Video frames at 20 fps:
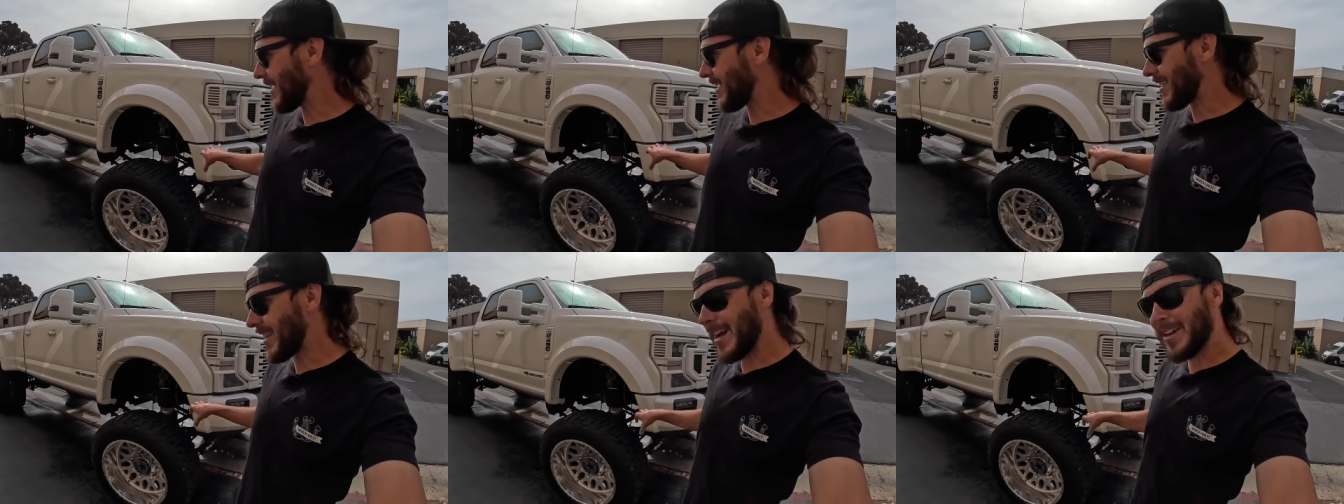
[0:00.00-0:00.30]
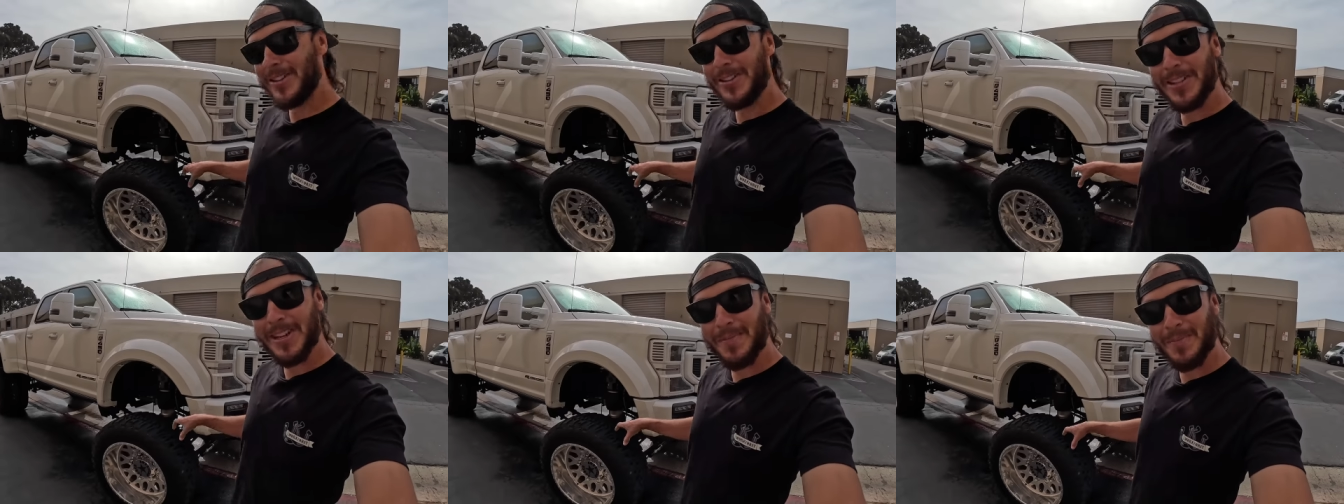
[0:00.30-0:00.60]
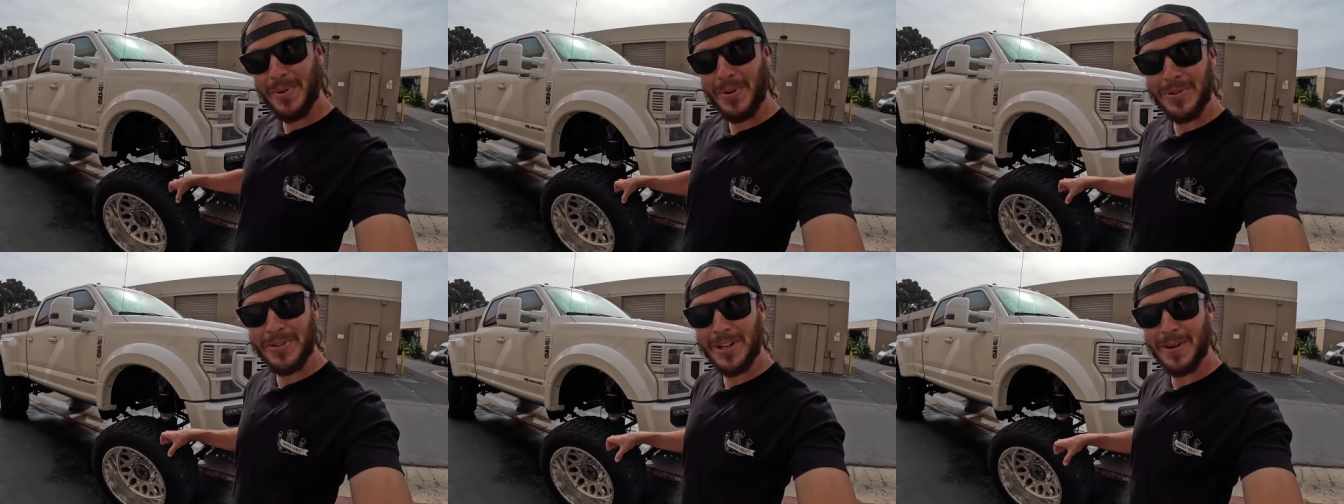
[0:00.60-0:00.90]
he catches it
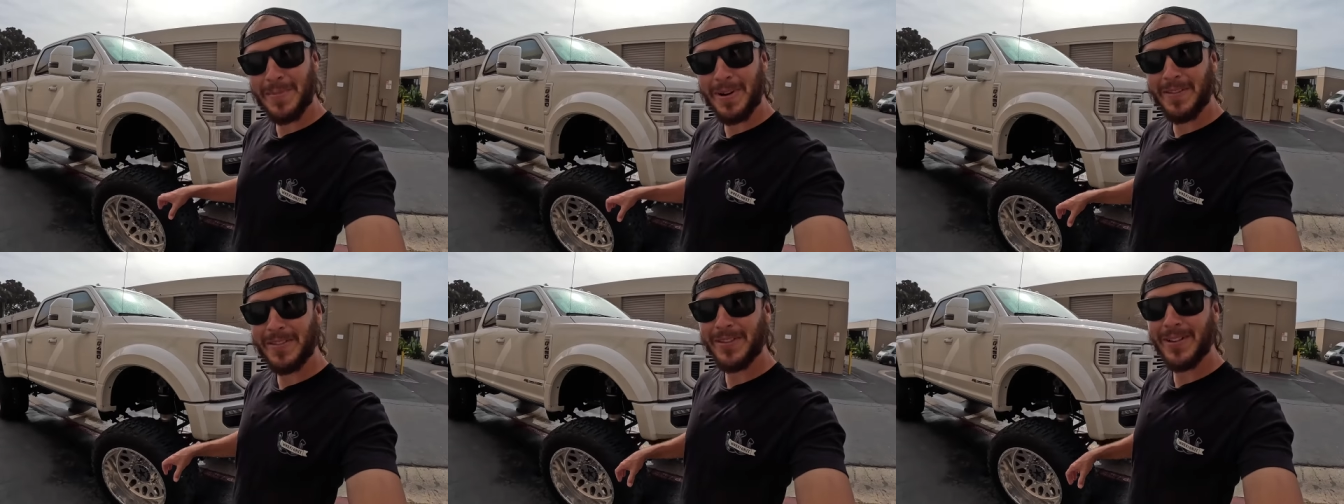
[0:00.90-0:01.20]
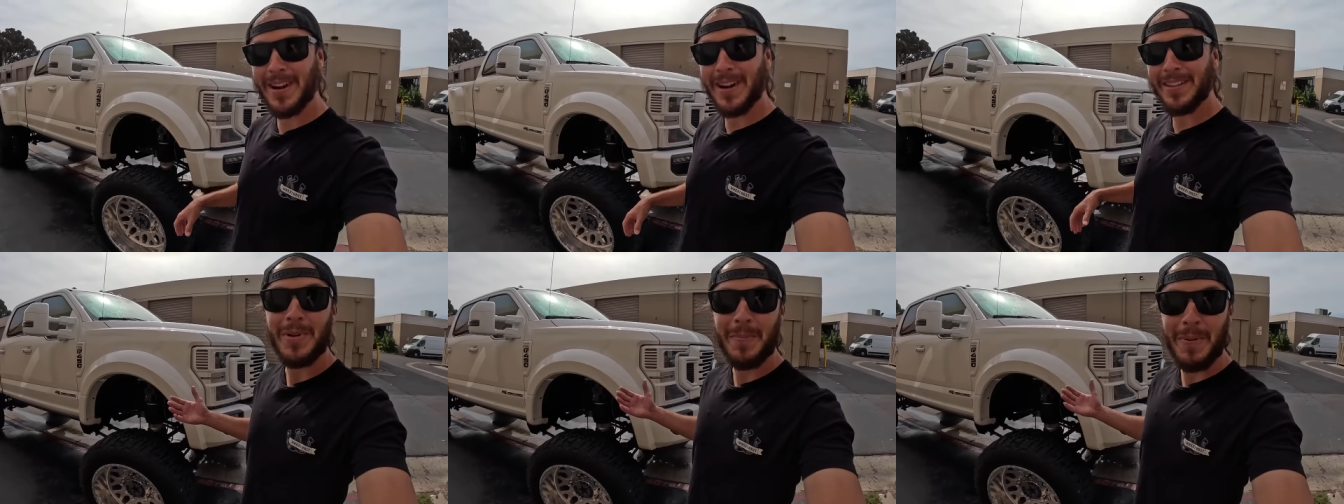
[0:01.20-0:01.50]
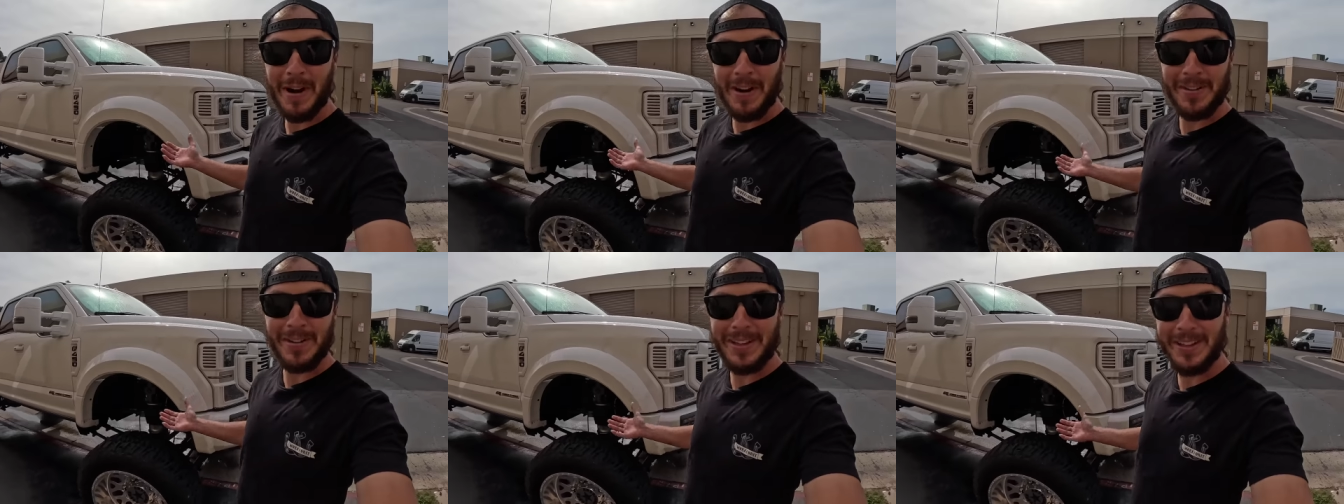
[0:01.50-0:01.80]
and pulls it up off the ground, but
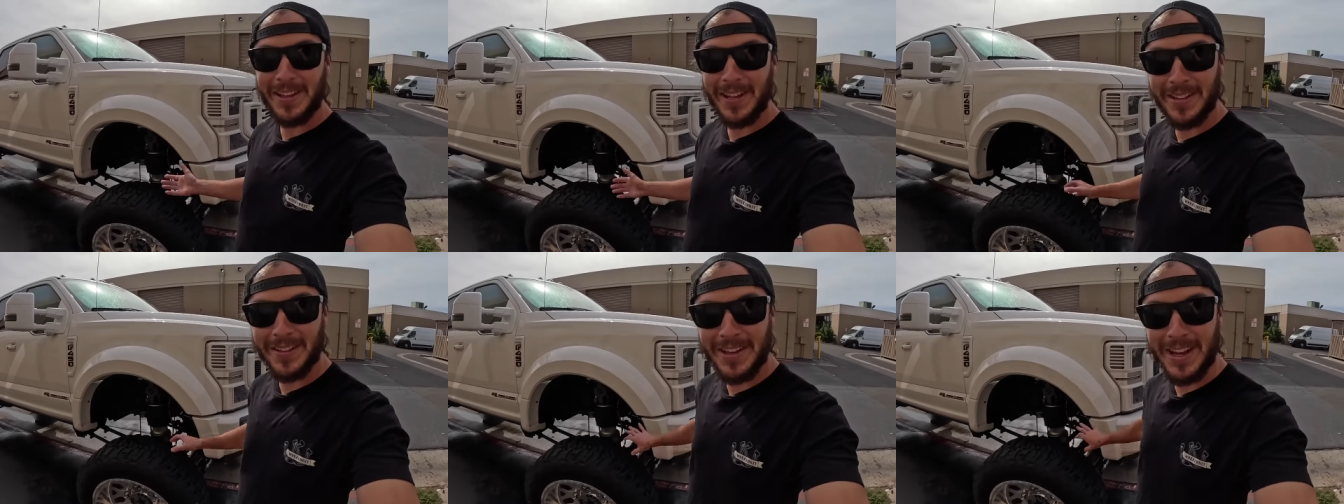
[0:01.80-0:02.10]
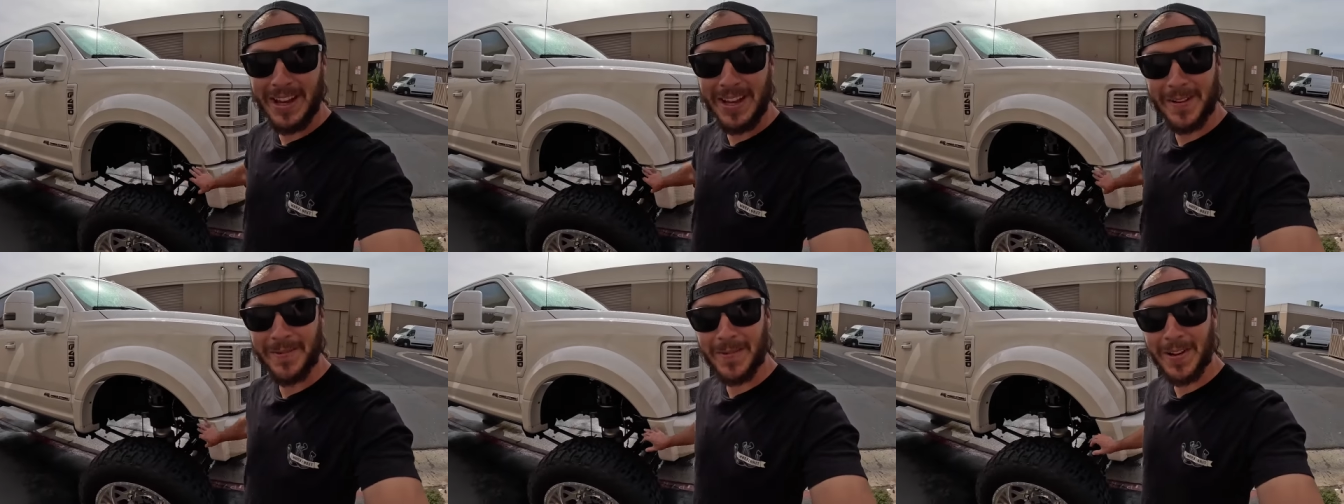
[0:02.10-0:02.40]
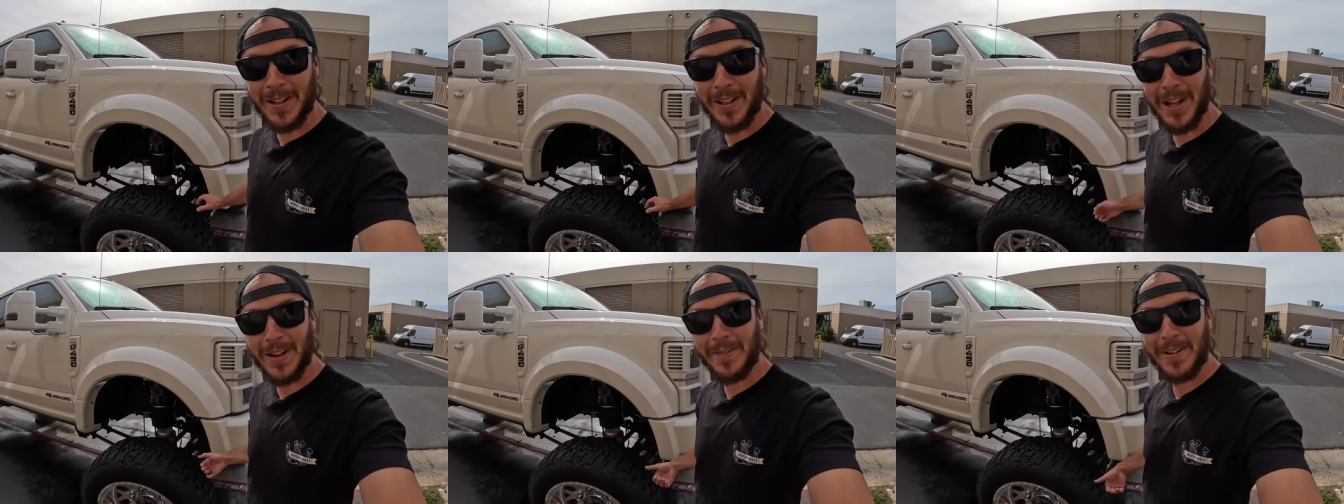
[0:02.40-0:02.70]
apparently the other day it
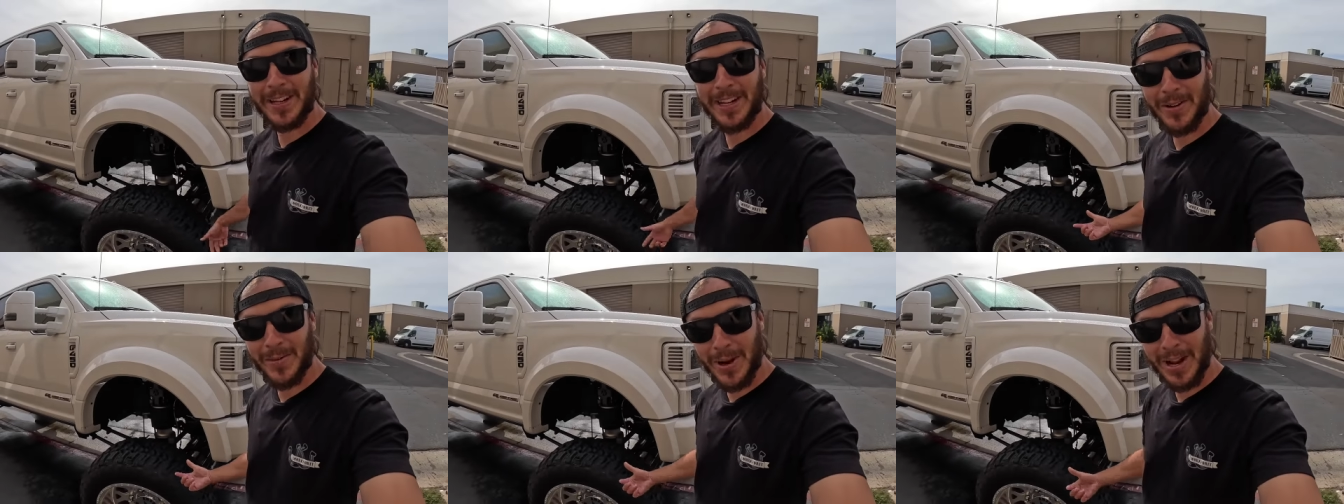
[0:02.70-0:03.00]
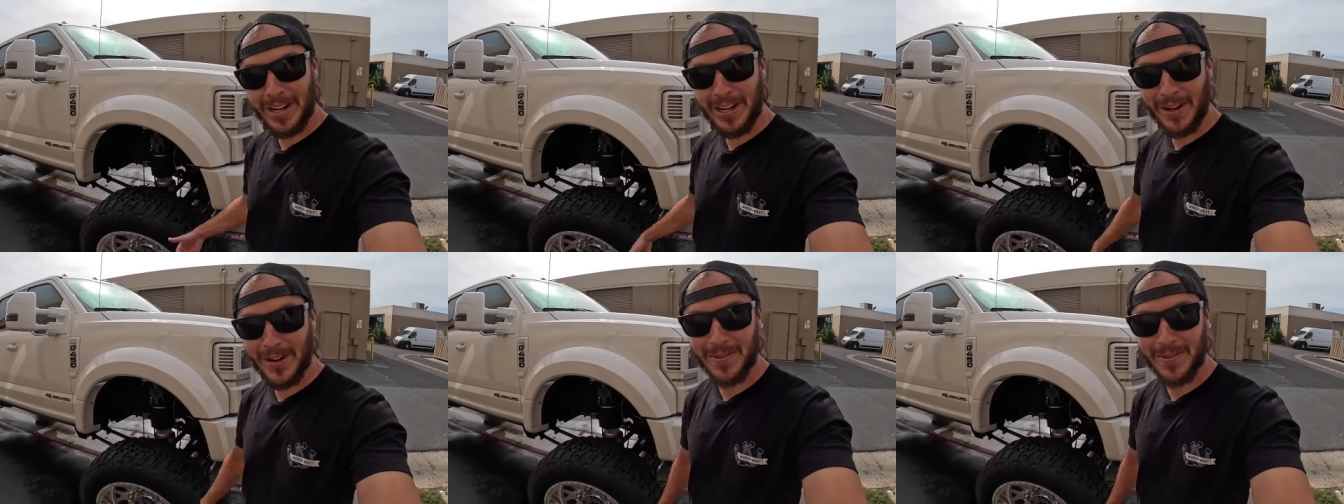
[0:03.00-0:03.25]
fell off and he ran it